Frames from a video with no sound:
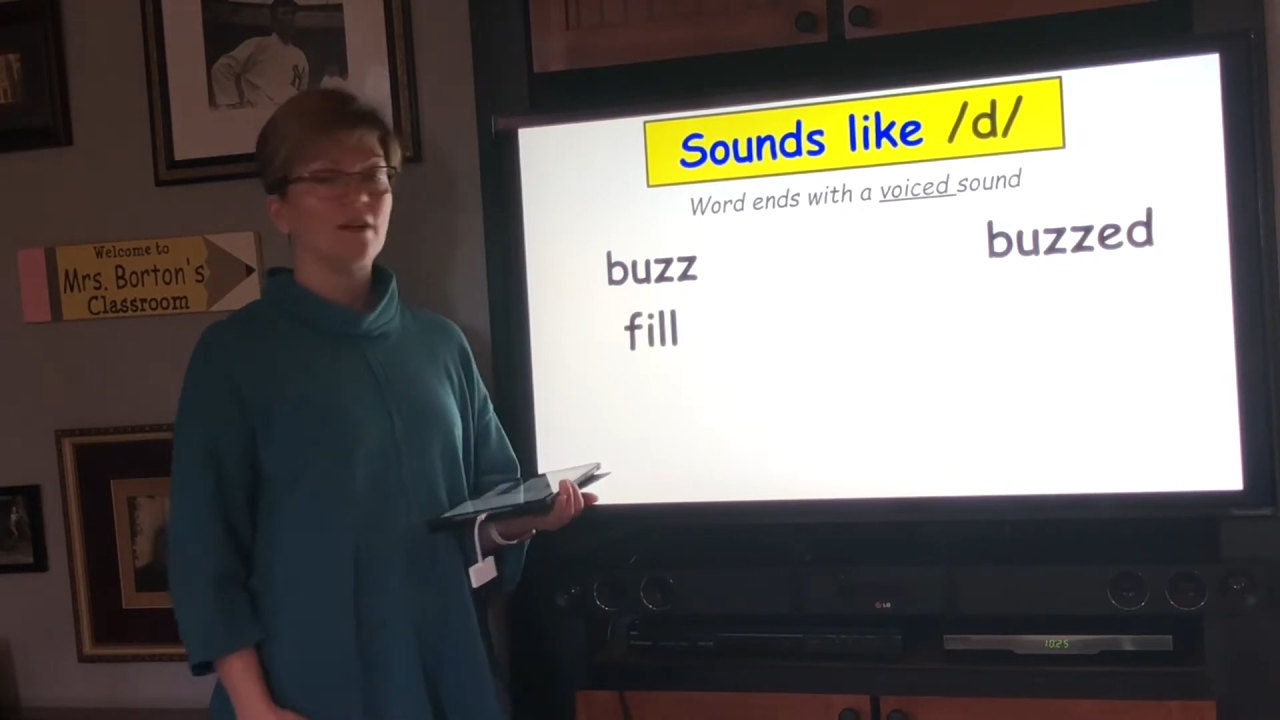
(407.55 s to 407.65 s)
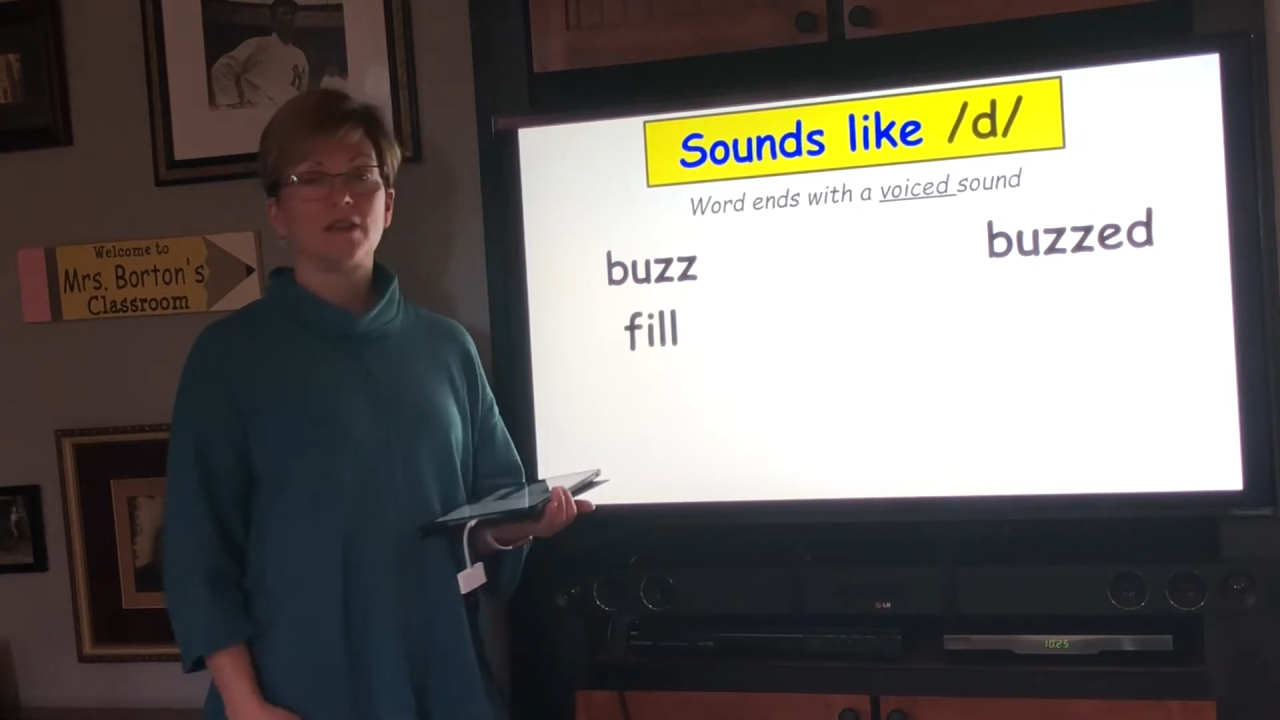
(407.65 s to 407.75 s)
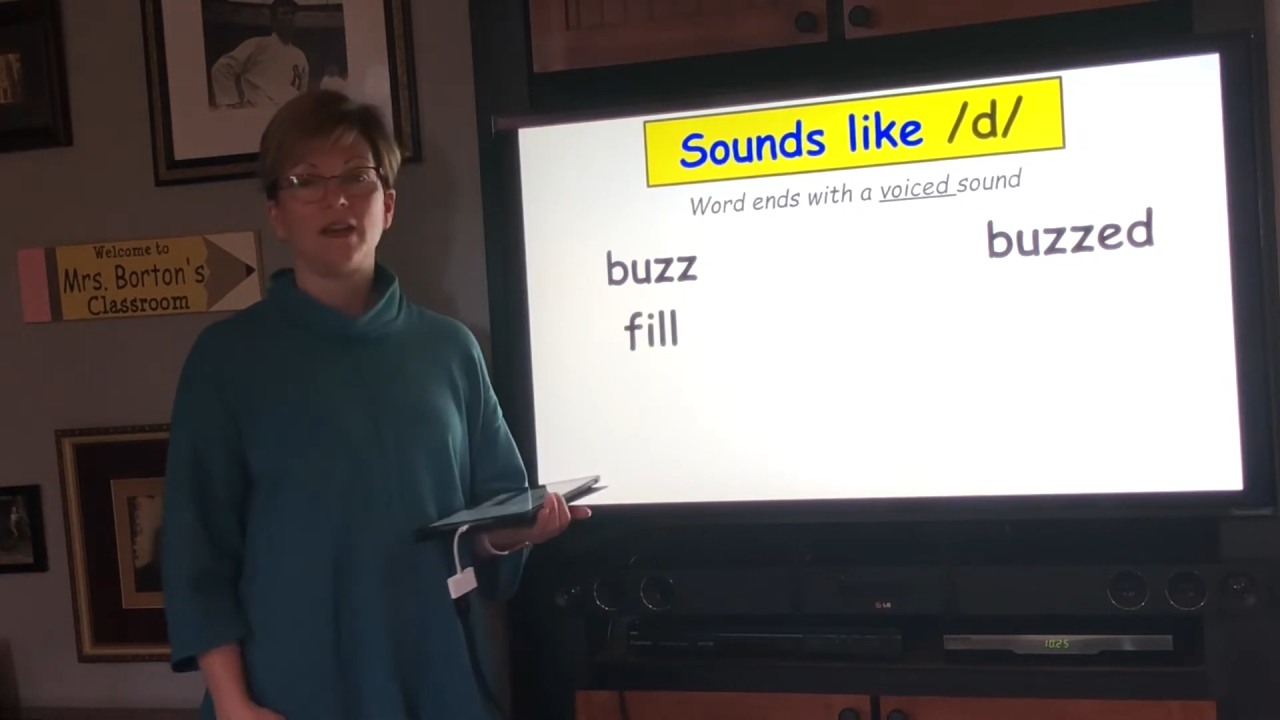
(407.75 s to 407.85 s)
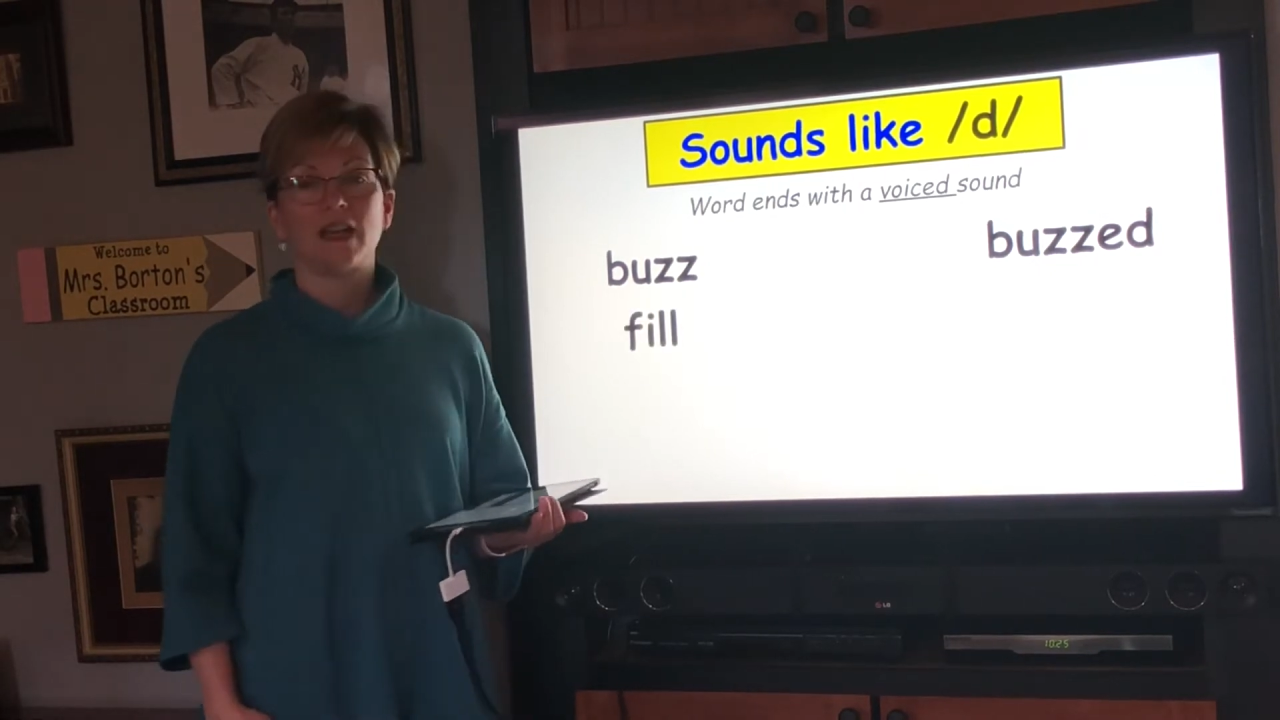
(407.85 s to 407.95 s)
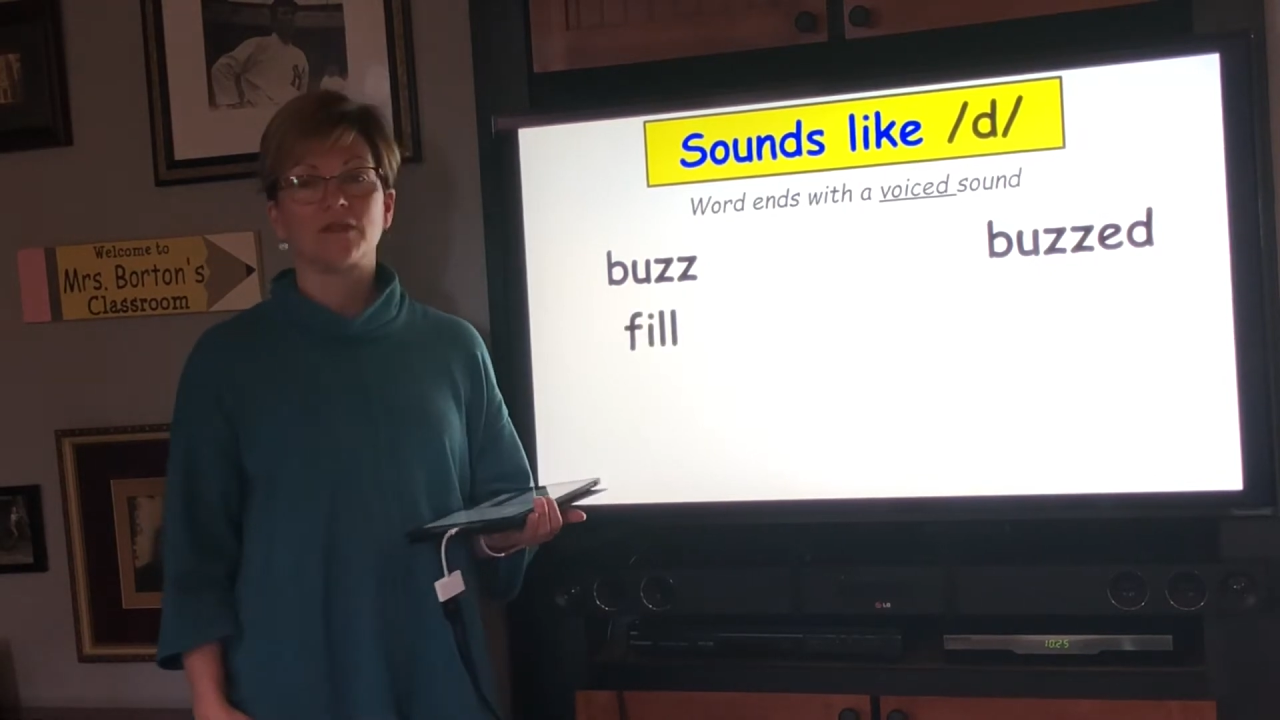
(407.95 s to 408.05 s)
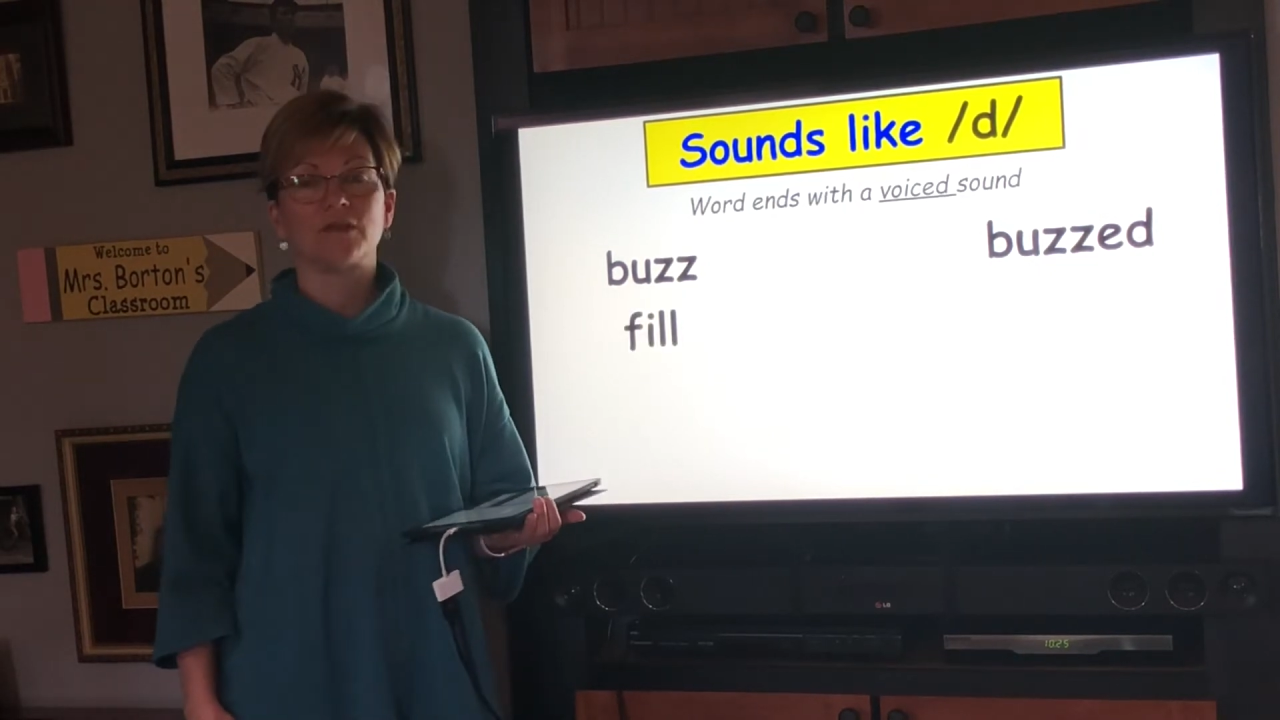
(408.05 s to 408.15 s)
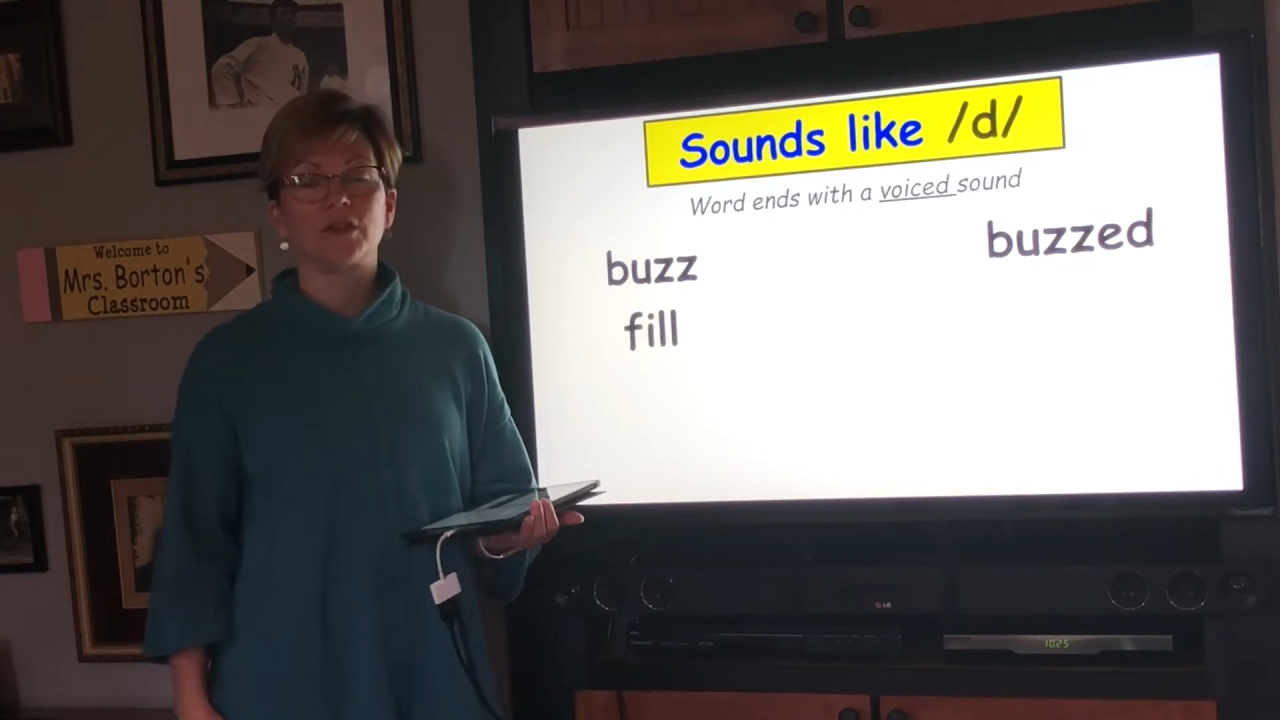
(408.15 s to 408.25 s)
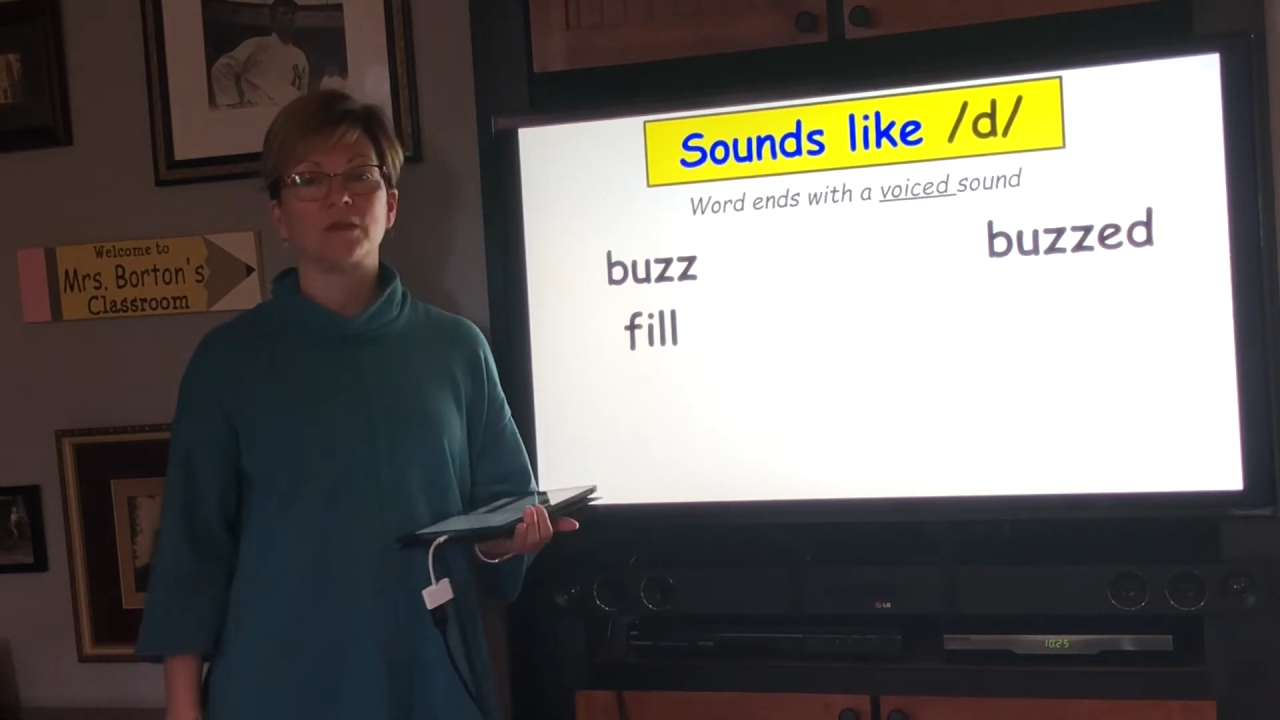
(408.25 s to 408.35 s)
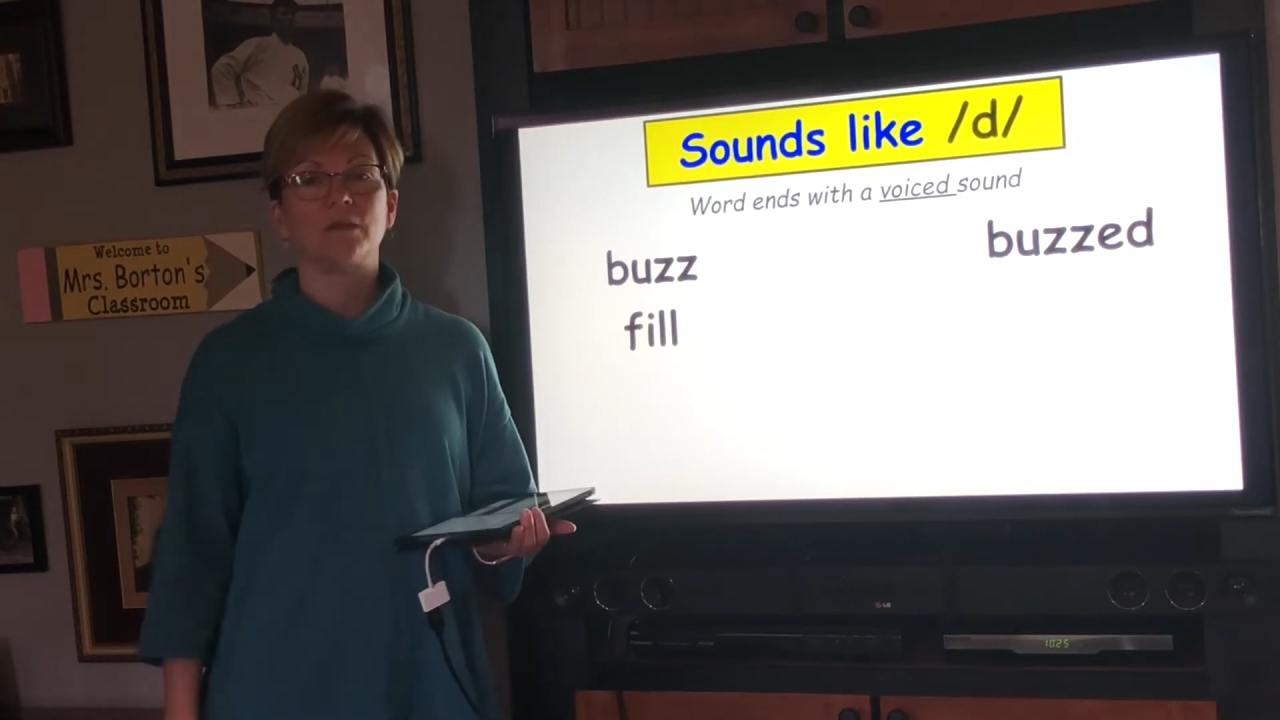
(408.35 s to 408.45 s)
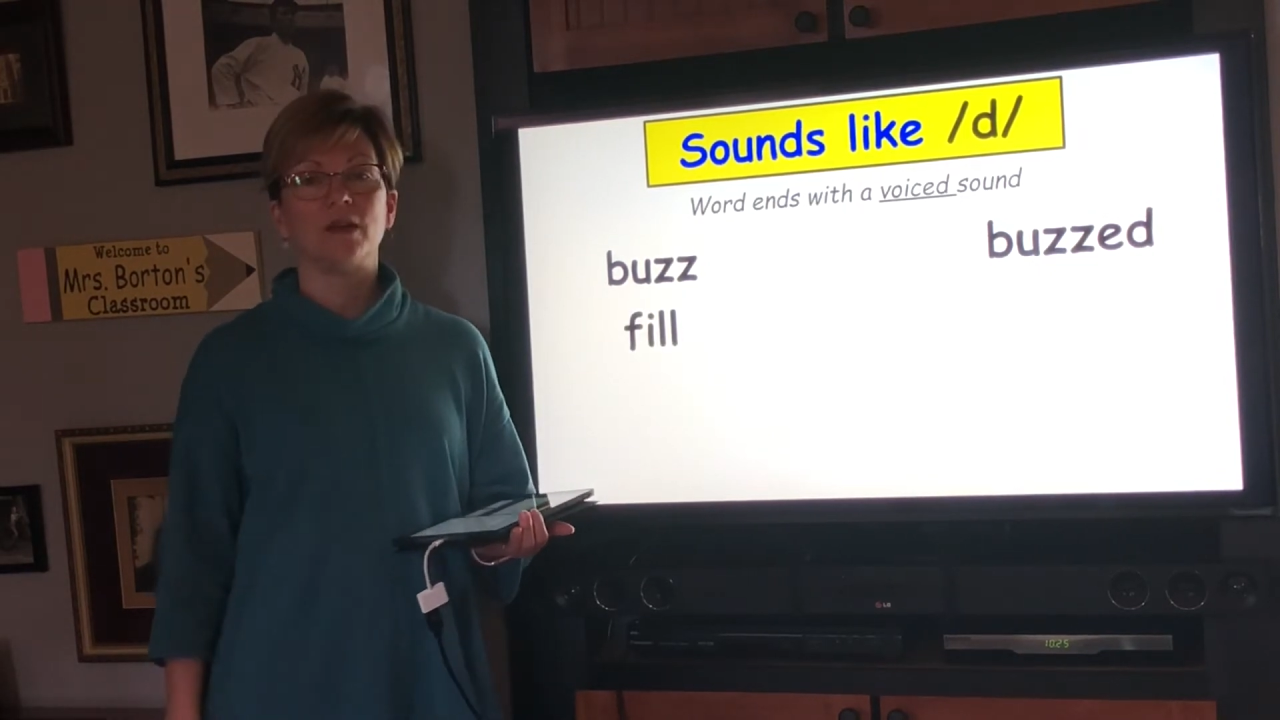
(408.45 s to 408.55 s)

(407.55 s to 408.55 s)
our next verb,